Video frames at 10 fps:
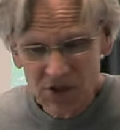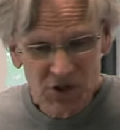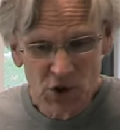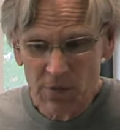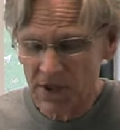
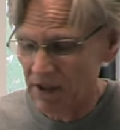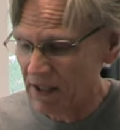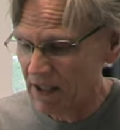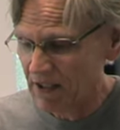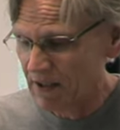tubes,
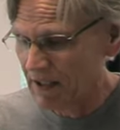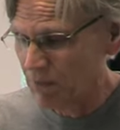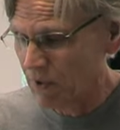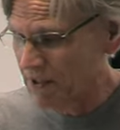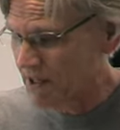in, in,
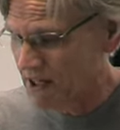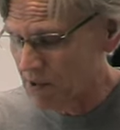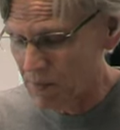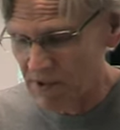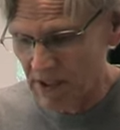in one
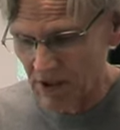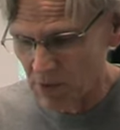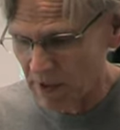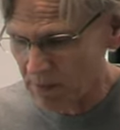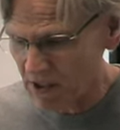case in
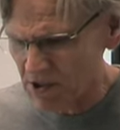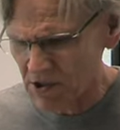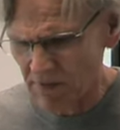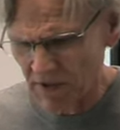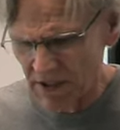particular, big block
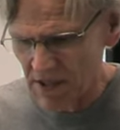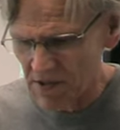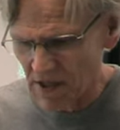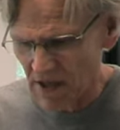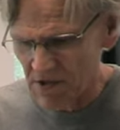
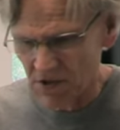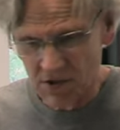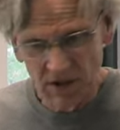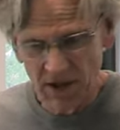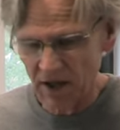Chevrolets, guys
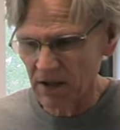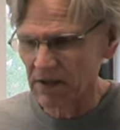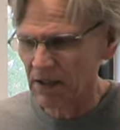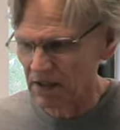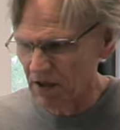use a lot of uh,